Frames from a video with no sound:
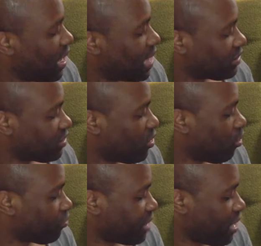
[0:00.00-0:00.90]
has this
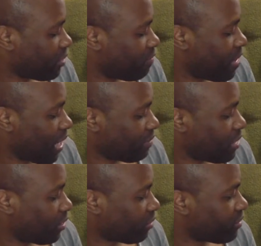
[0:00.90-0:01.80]
whole thing on the back. I'm
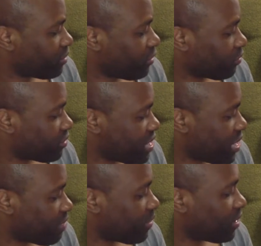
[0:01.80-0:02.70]
not going to read the whole
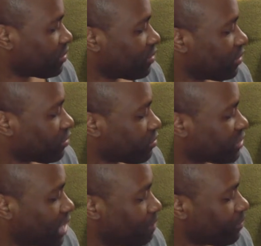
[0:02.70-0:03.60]
thing, but a little
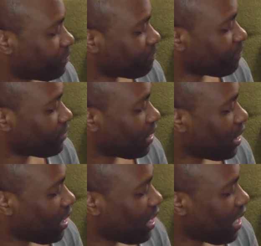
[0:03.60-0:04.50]
sample.
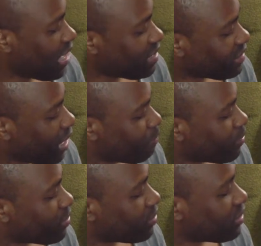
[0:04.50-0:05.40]
Heady
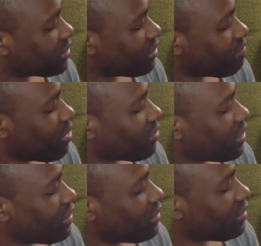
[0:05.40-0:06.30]
Topper is an
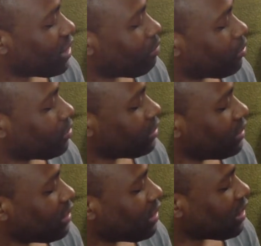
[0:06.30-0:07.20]
American Double
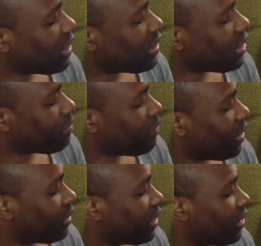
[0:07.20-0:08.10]
India
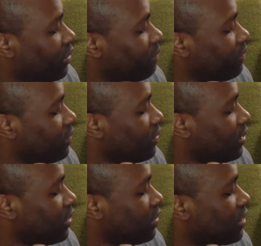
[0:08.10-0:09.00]
Pale Ale.
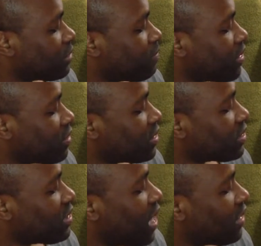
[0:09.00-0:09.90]
This beer
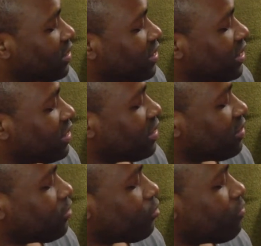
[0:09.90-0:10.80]
is not intended
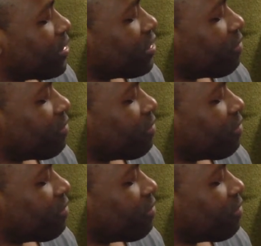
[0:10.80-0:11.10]
to be the